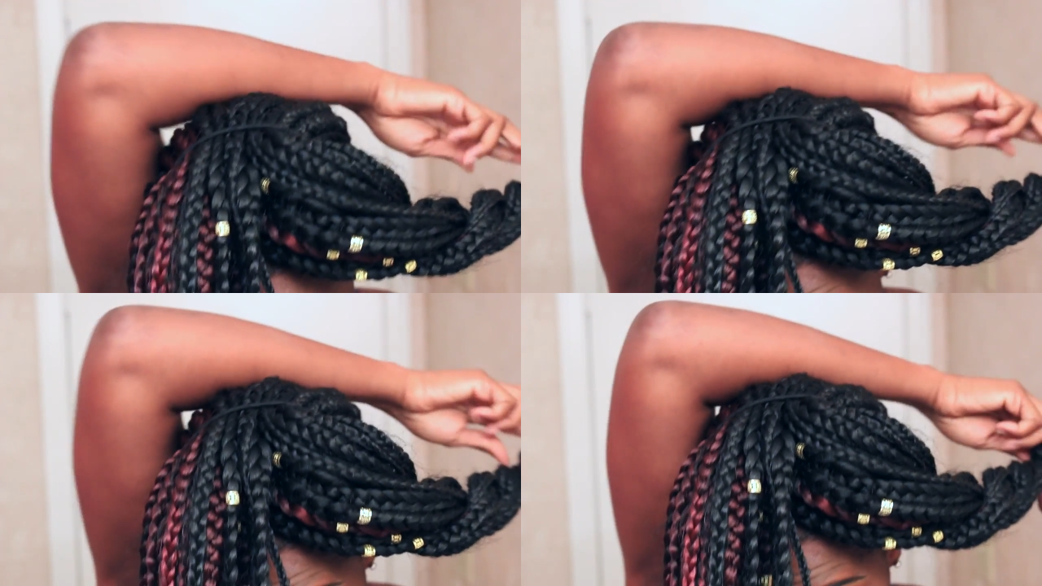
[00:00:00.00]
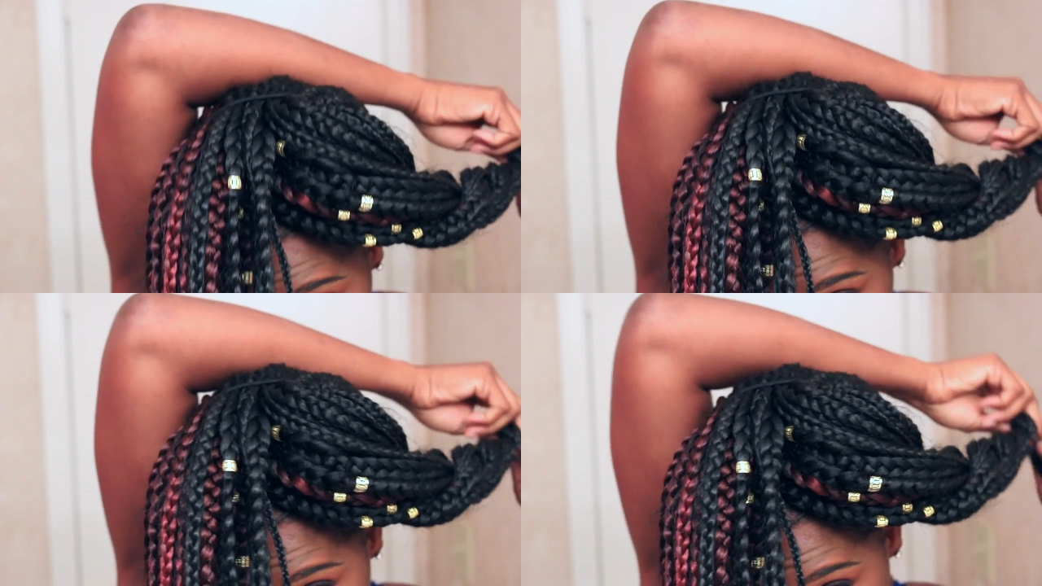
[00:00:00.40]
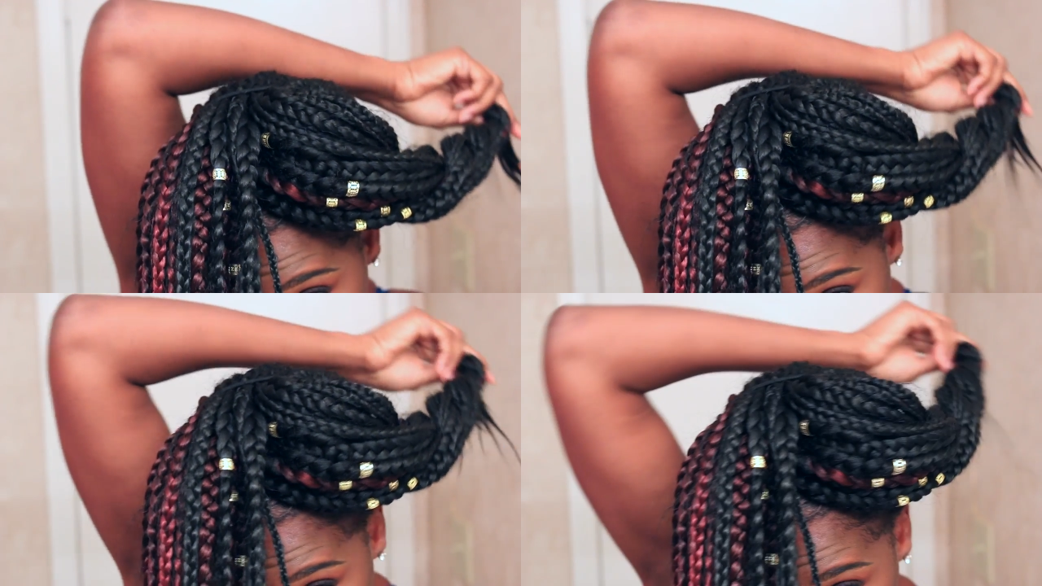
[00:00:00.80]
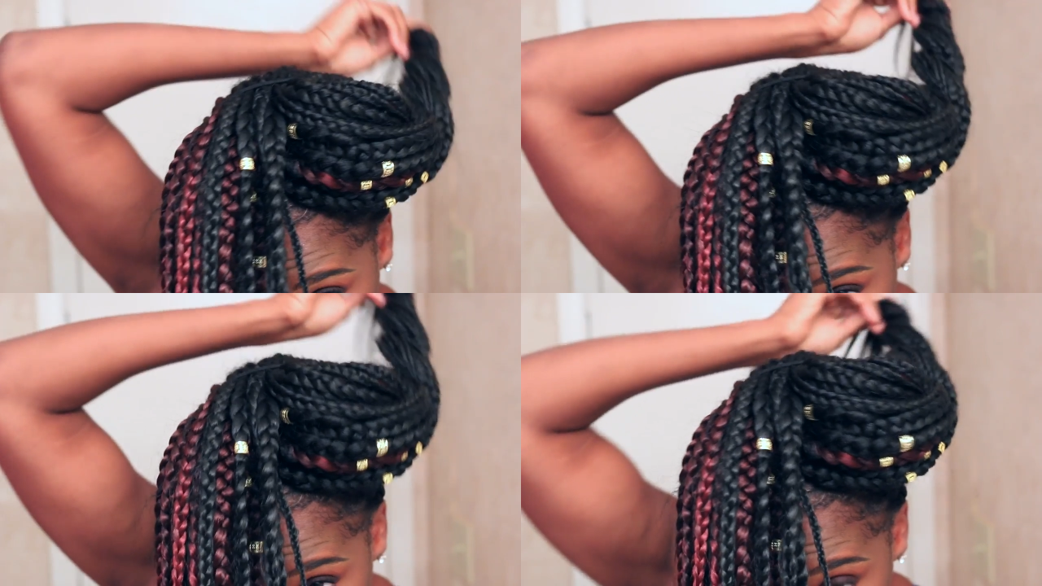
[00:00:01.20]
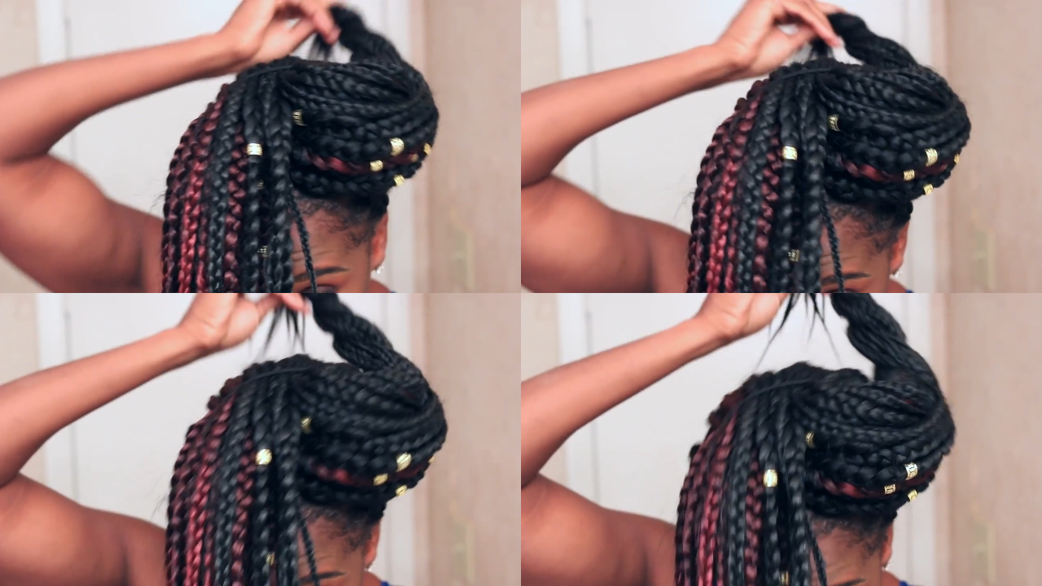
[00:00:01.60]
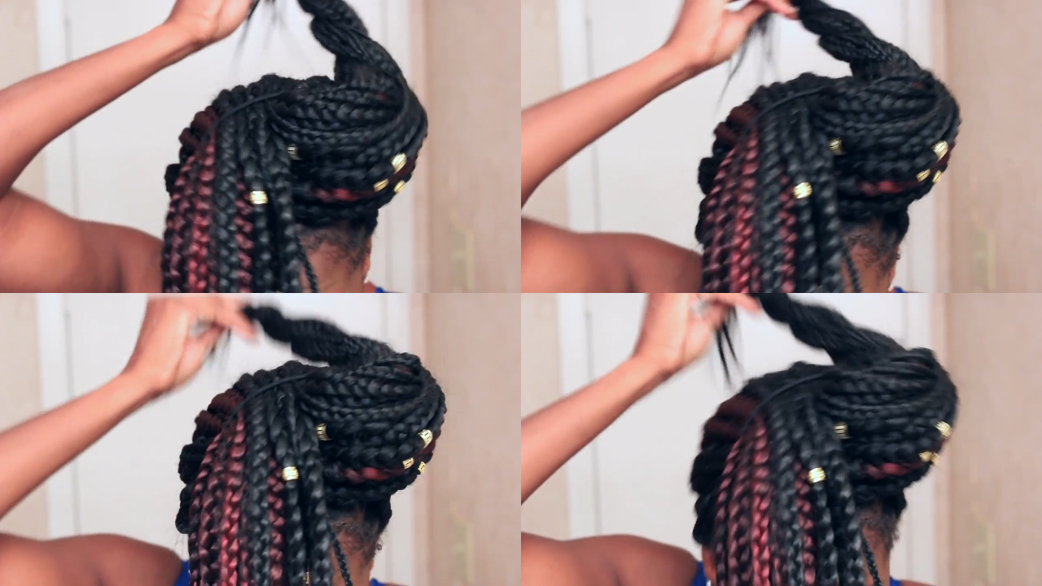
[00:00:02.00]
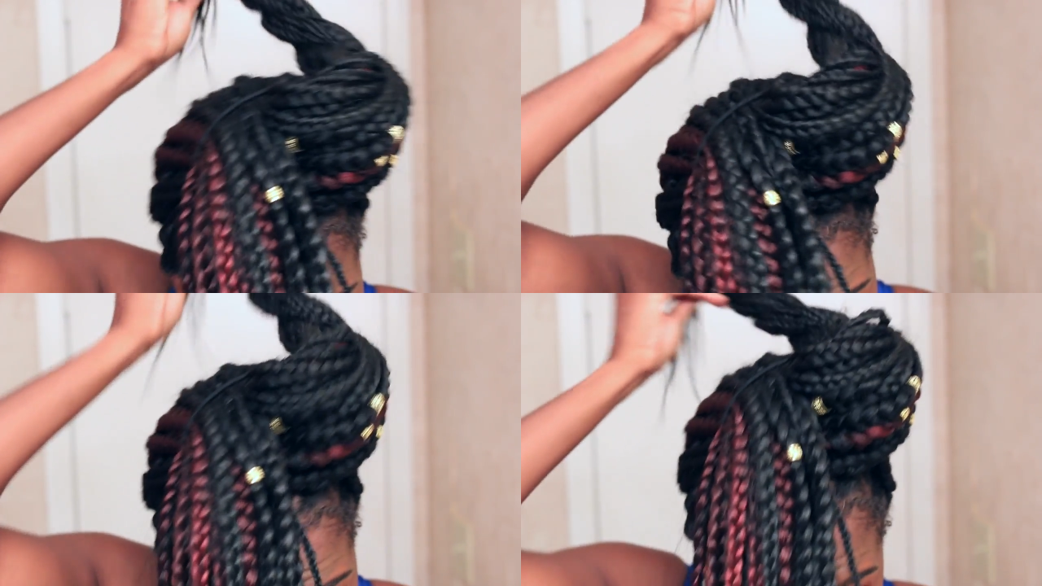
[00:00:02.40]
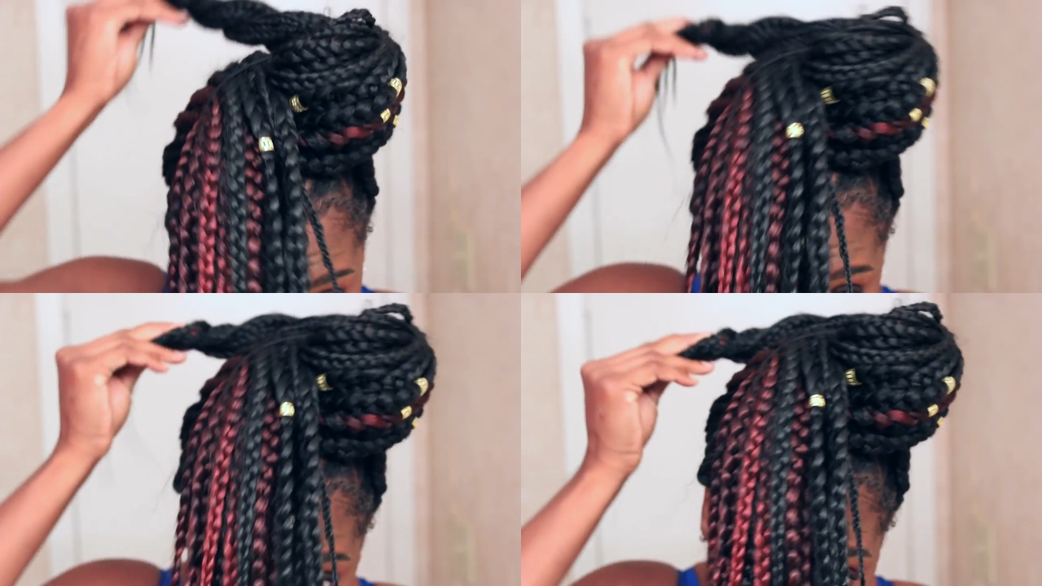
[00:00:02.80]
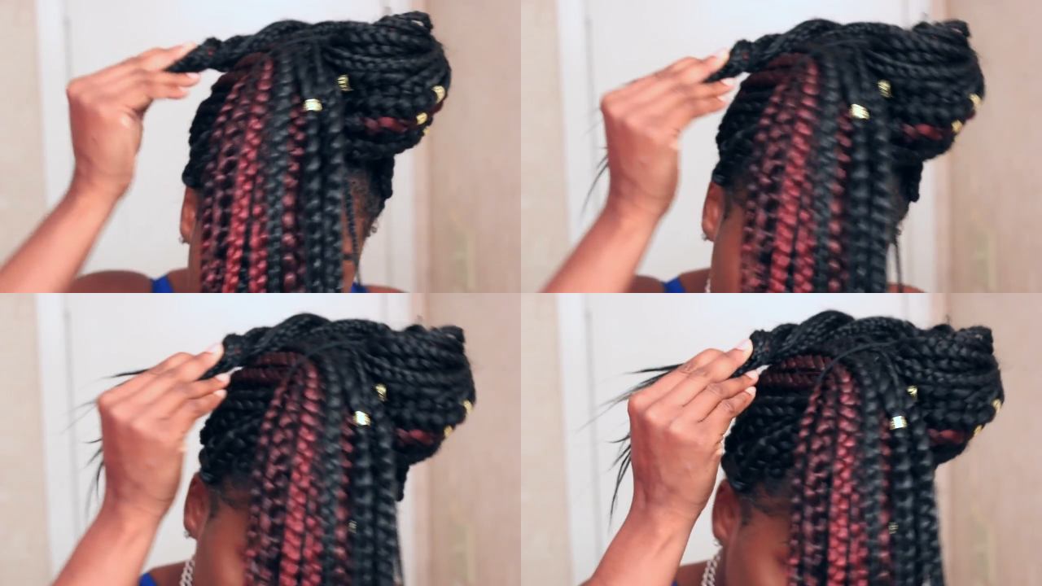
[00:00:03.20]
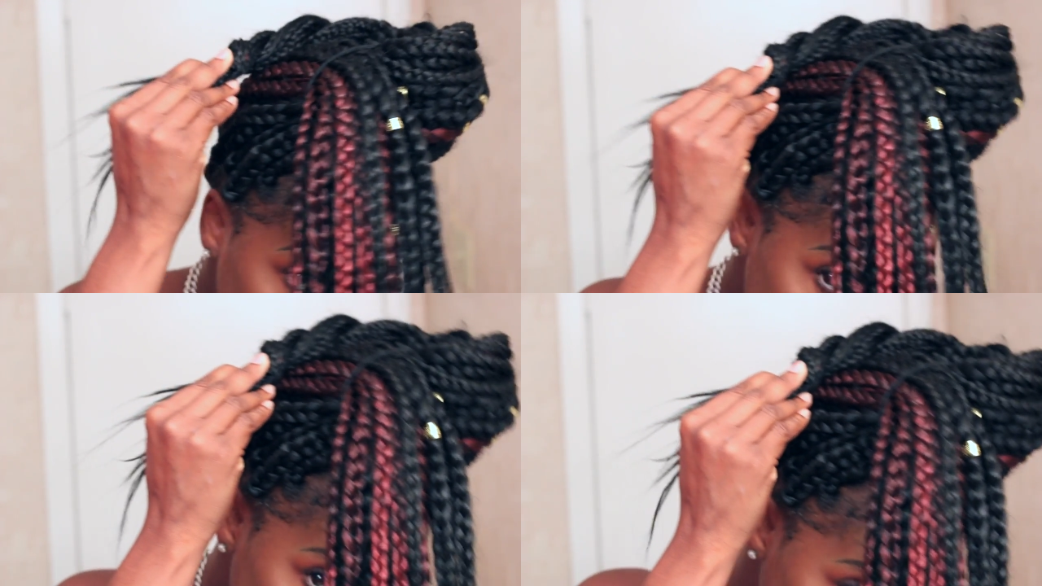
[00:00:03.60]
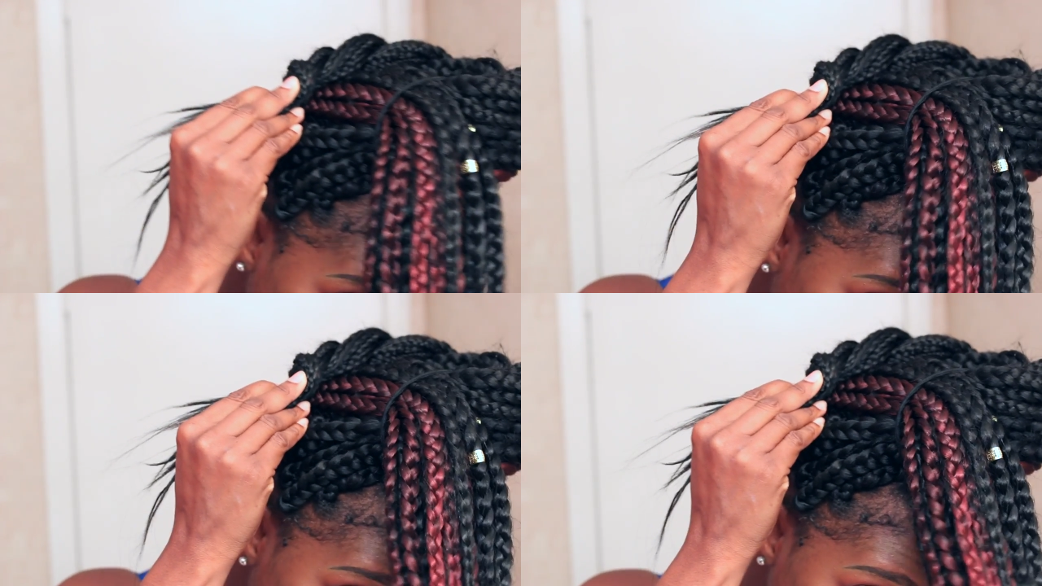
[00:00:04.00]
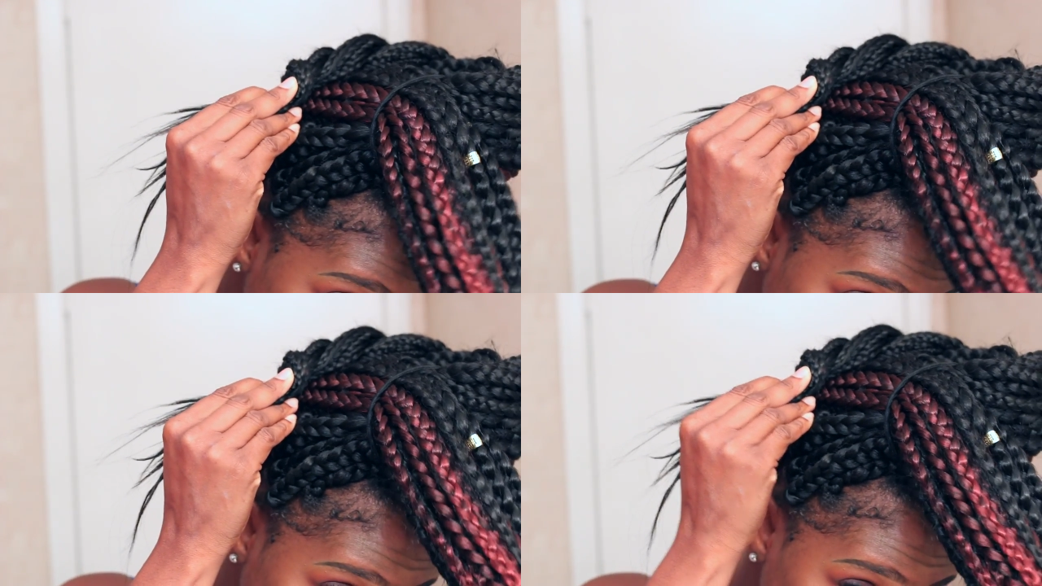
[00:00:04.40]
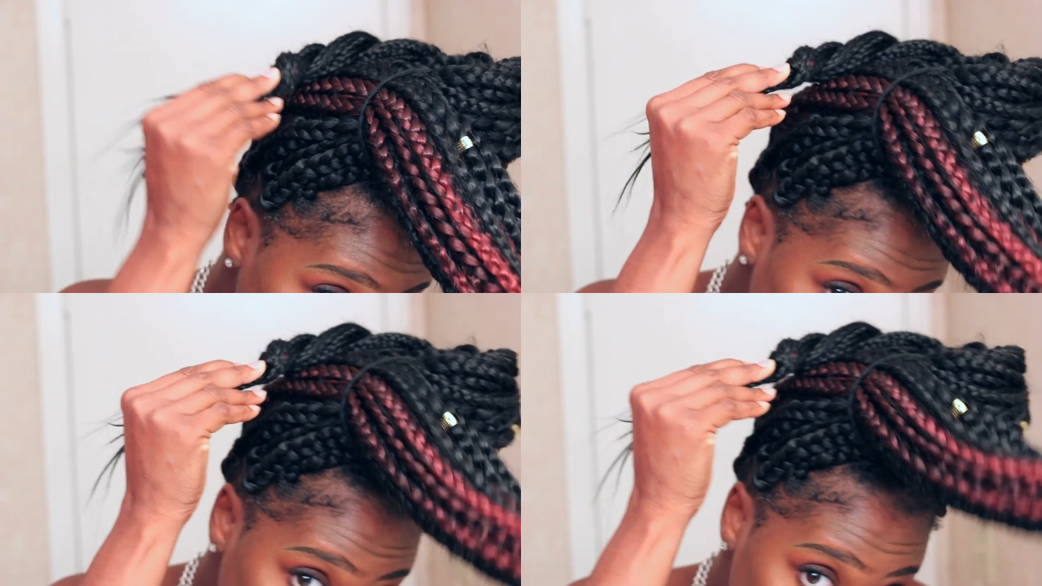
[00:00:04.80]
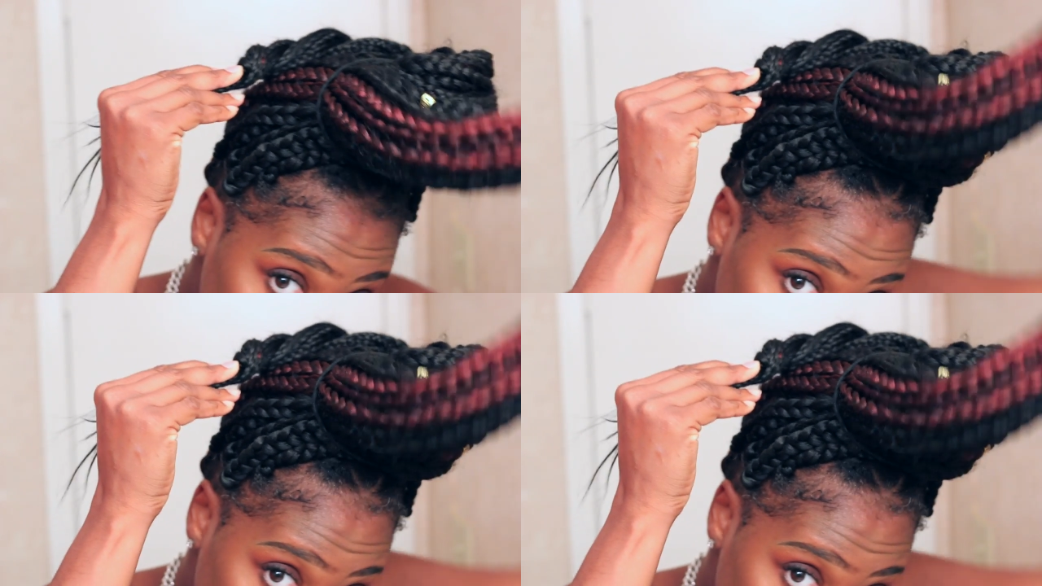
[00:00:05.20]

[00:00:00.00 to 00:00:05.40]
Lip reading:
Nobody's mouth can be seen.